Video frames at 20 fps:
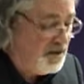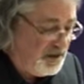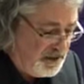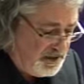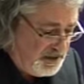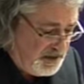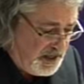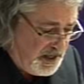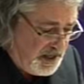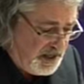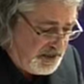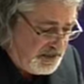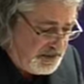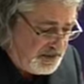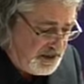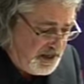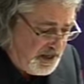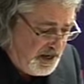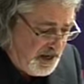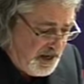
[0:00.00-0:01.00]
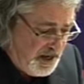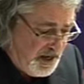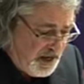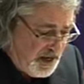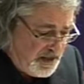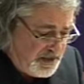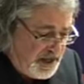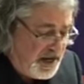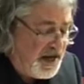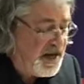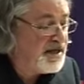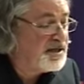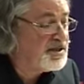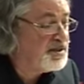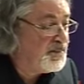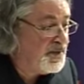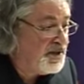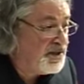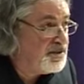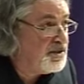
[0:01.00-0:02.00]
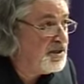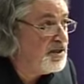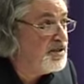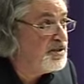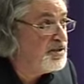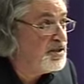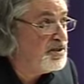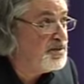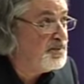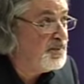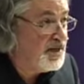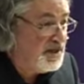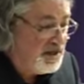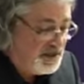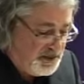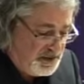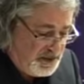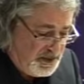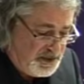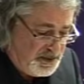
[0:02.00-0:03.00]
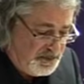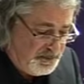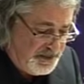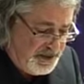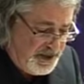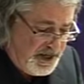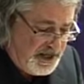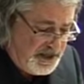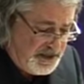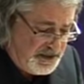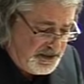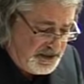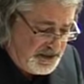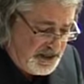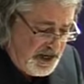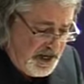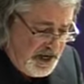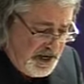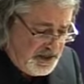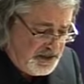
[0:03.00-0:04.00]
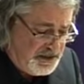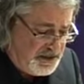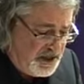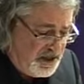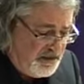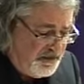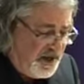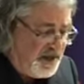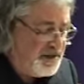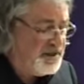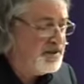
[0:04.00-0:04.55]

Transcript: colonized, their expertise is being displaced. Instead of